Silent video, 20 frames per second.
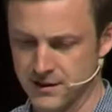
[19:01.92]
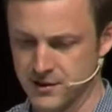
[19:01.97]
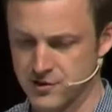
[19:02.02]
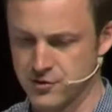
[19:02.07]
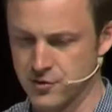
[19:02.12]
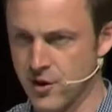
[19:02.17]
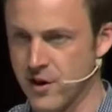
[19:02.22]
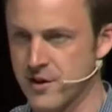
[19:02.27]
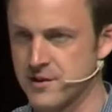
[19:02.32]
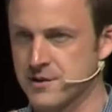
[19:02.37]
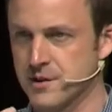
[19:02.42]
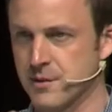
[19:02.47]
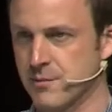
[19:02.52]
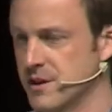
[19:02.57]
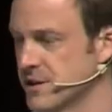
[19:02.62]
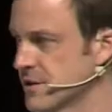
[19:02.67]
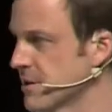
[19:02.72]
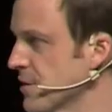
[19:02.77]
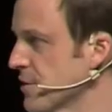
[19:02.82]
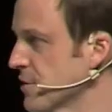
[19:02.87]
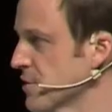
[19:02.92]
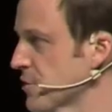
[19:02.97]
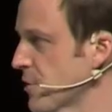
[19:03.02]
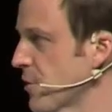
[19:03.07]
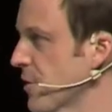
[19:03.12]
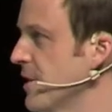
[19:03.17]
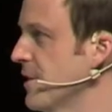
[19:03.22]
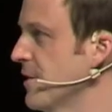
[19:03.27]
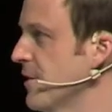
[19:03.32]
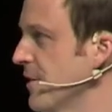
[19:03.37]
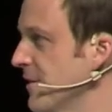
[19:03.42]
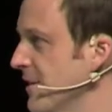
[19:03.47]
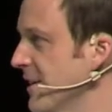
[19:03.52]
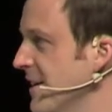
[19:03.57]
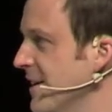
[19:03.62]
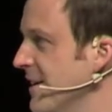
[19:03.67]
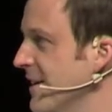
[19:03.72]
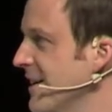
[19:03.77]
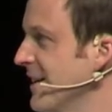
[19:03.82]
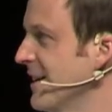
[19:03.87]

that draws them into their screen all day.